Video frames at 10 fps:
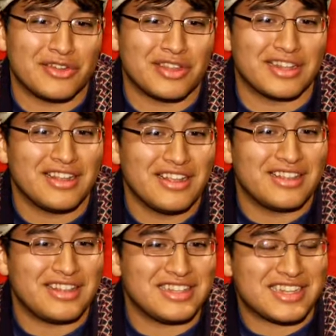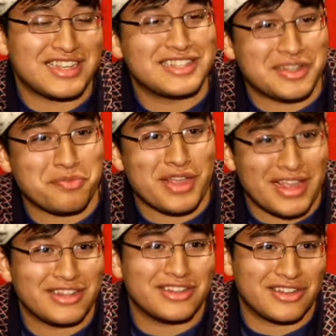know that these kids
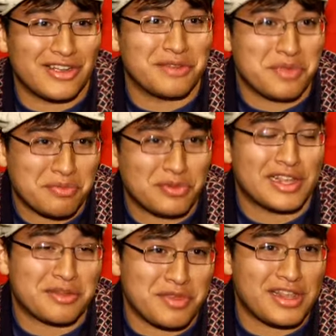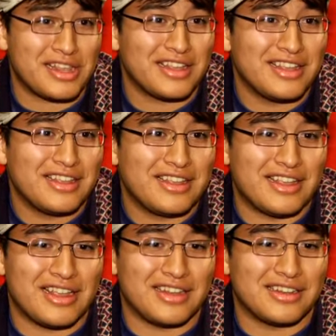depend on people like me,
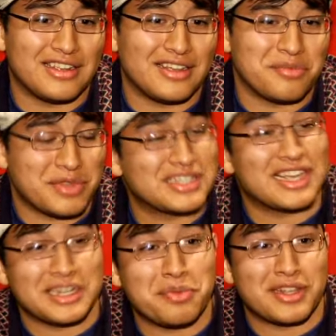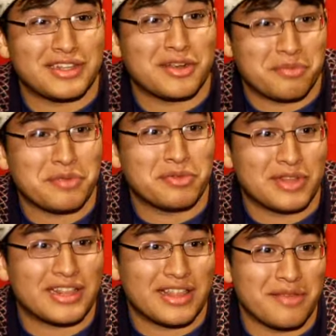and because I depended on people
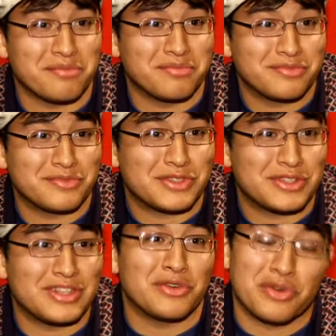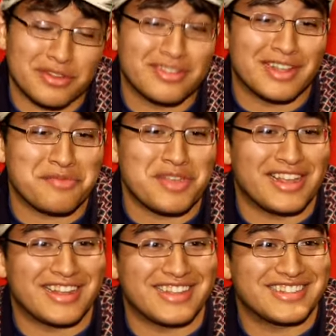like them, or like me,
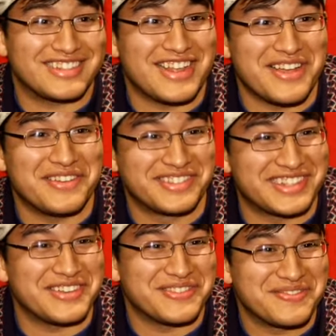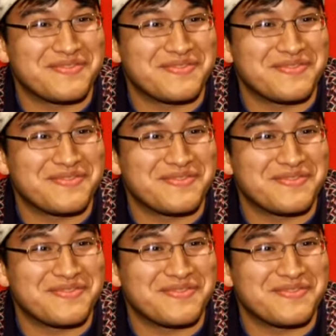I guess, now, so.